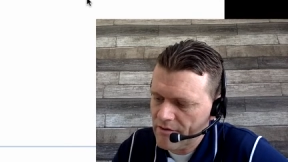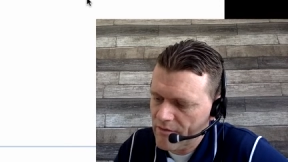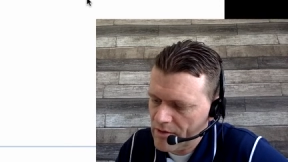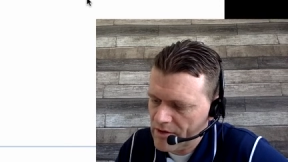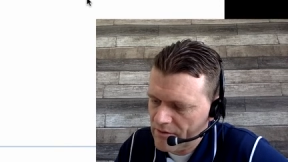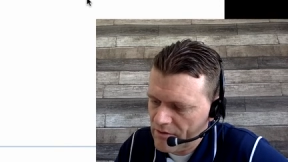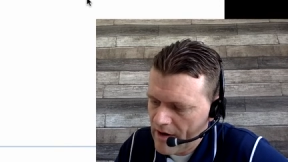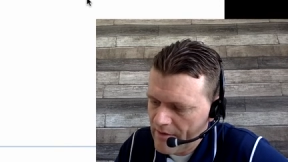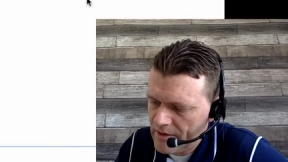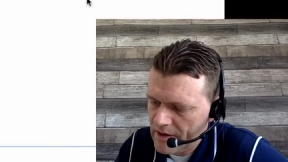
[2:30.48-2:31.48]
force of
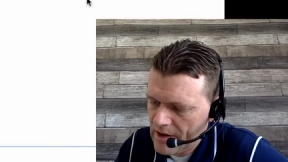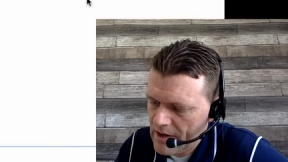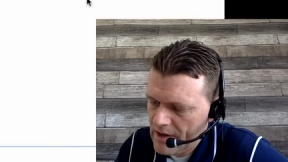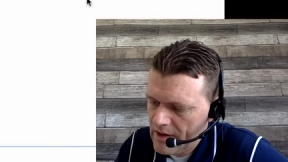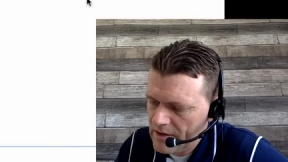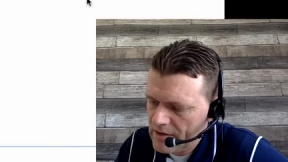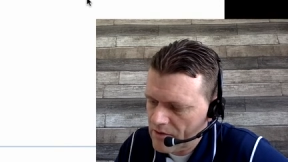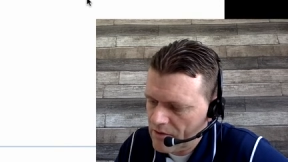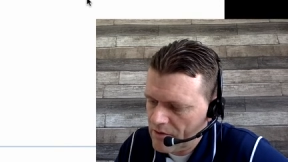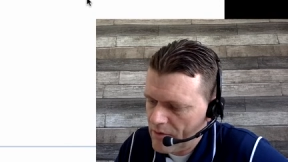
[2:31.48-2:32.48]
gravity.
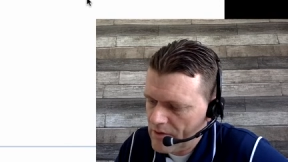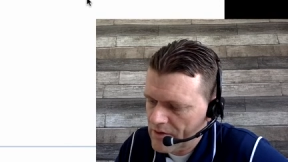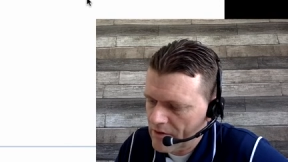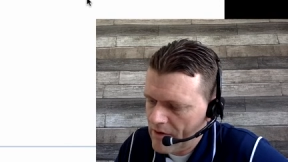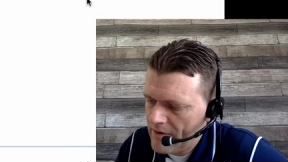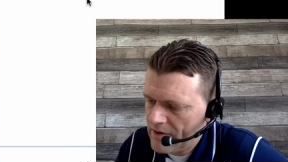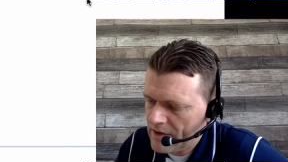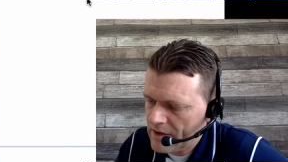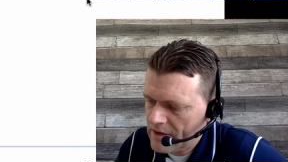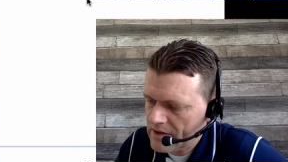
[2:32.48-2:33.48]
So the force of
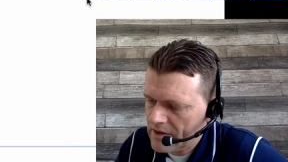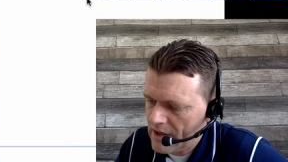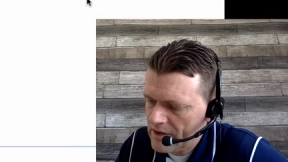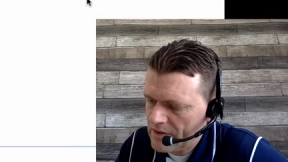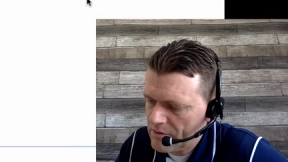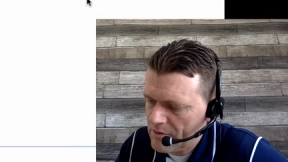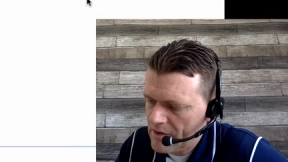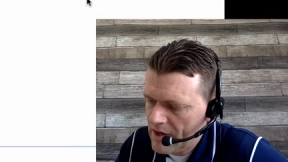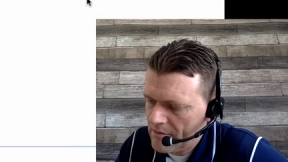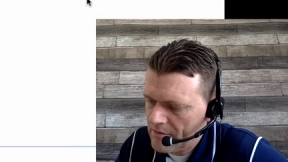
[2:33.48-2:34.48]
gravity in this case would
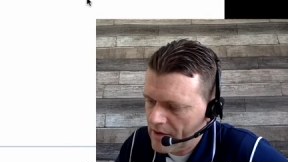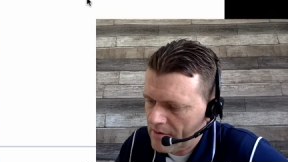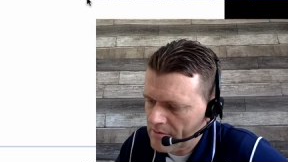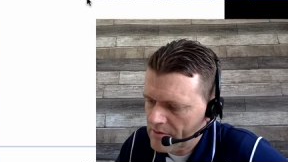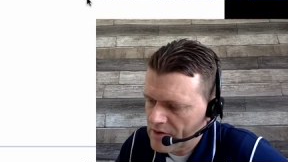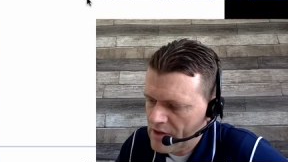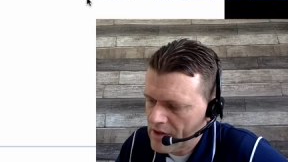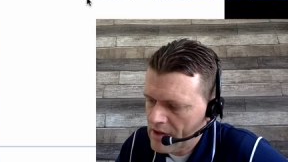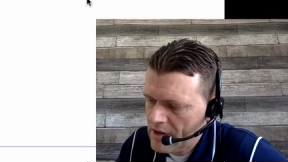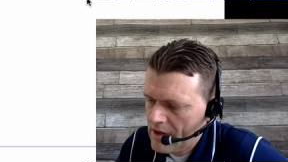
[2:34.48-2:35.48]
be m times
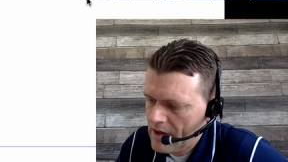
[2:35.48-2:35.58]
g.